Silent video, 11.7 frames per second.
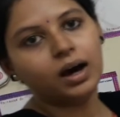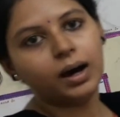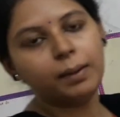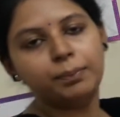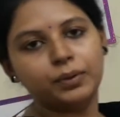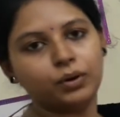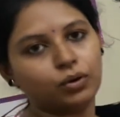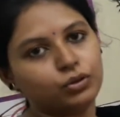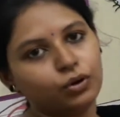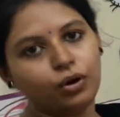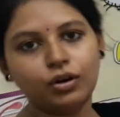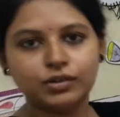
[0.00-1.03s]
a
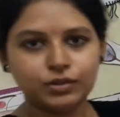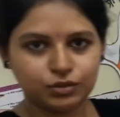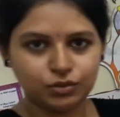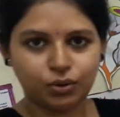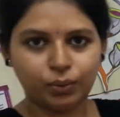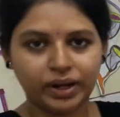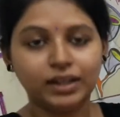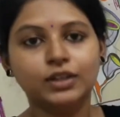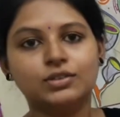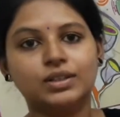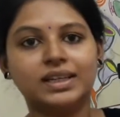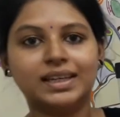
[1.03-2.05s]
protozoan.
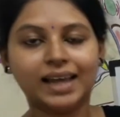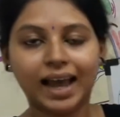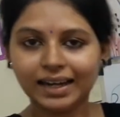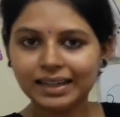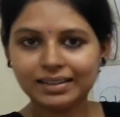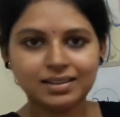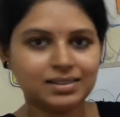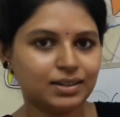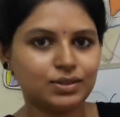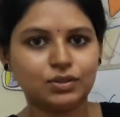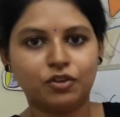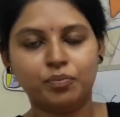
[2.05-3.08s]
So the
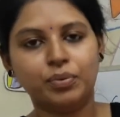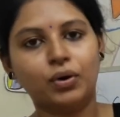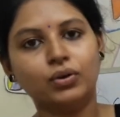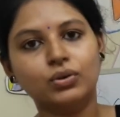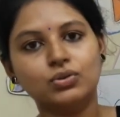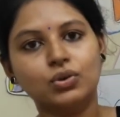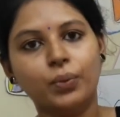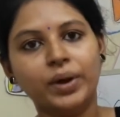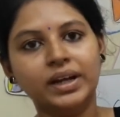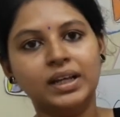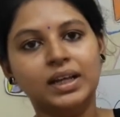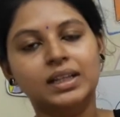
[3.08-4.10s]
characteristics of
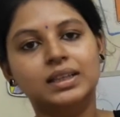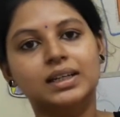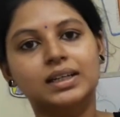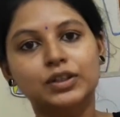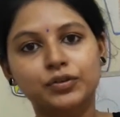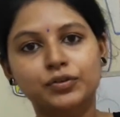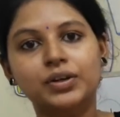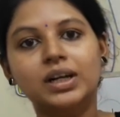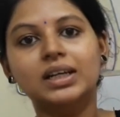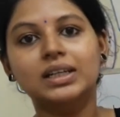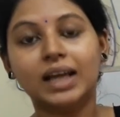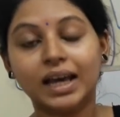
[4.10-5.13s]
protozoan, the
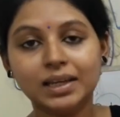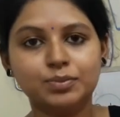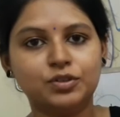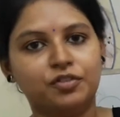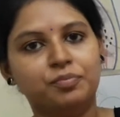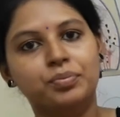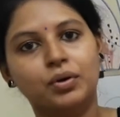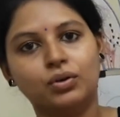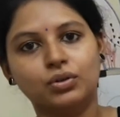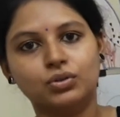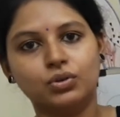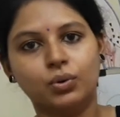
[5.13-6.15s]
different types of
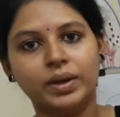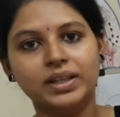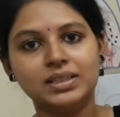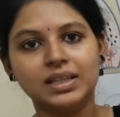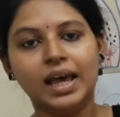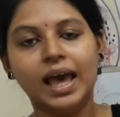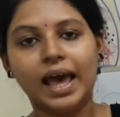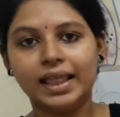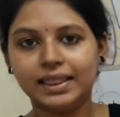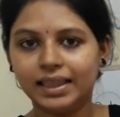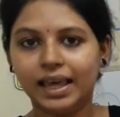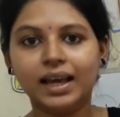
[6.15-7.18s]
protozoans
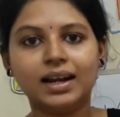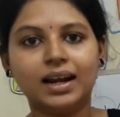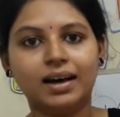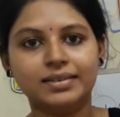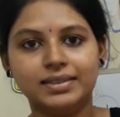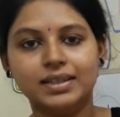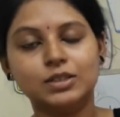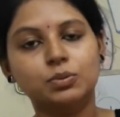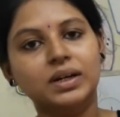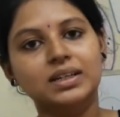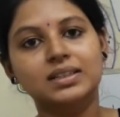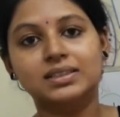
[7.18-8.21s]
and their classes,
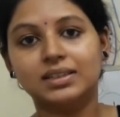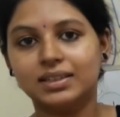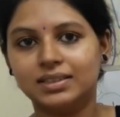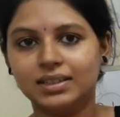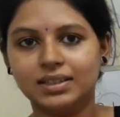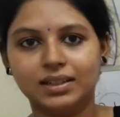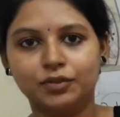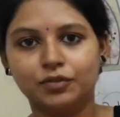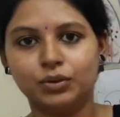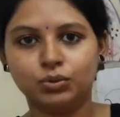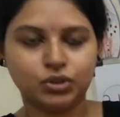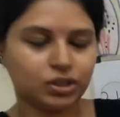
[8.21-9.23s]
we'll discuss it in the
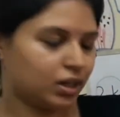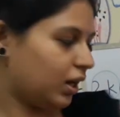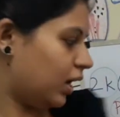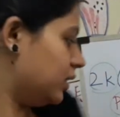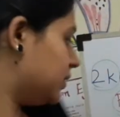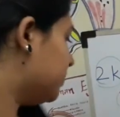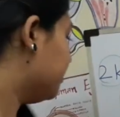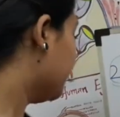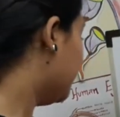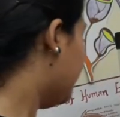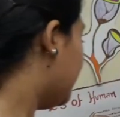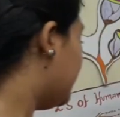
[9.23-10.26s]
future class.
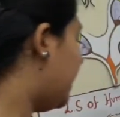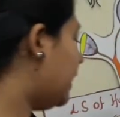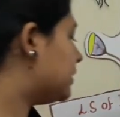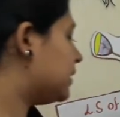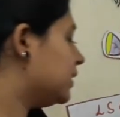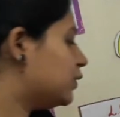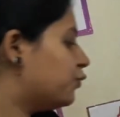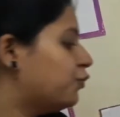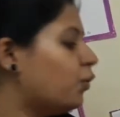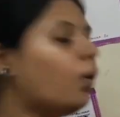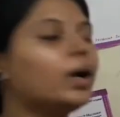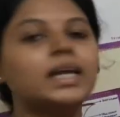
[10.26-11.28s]
Next is
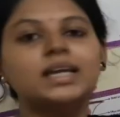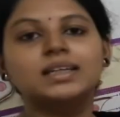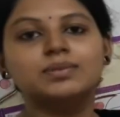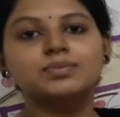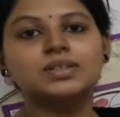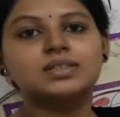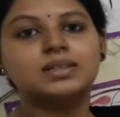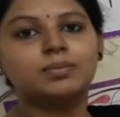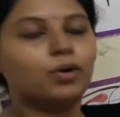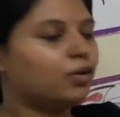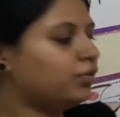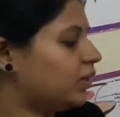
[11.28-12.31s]
four kingdom
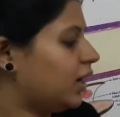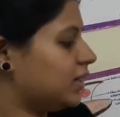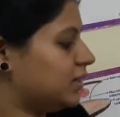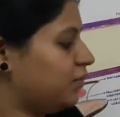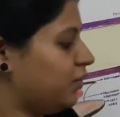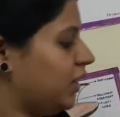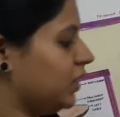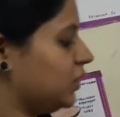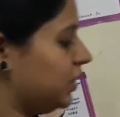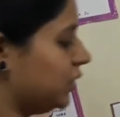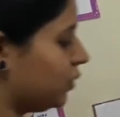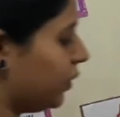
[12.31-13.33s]
system of
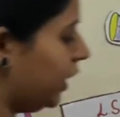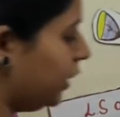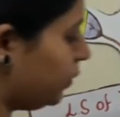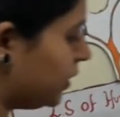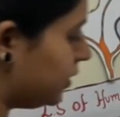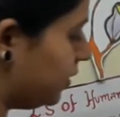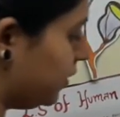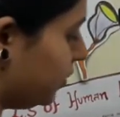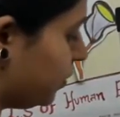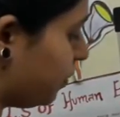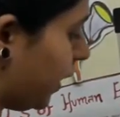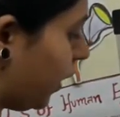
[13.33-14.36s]
classification. So it was
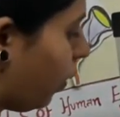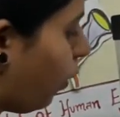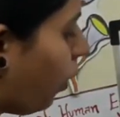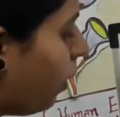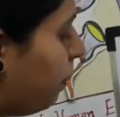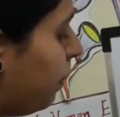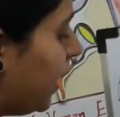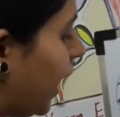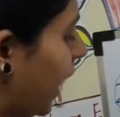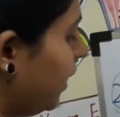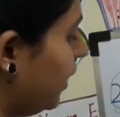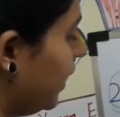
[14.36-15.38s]
introduced by
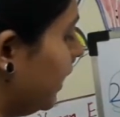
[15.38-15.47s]
Copeland